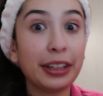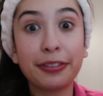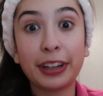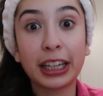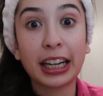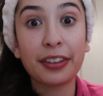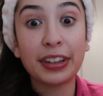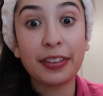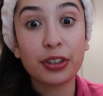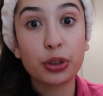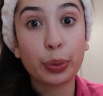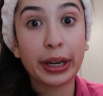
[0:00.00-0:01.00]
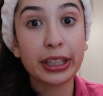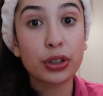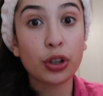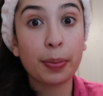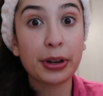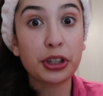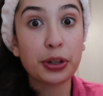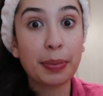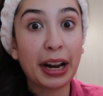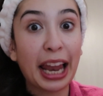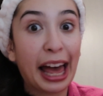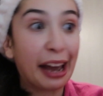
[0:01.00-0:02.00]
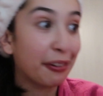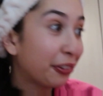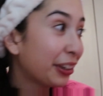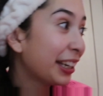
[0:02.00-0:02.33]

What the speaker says: fuck, I've never sweated so much in my life.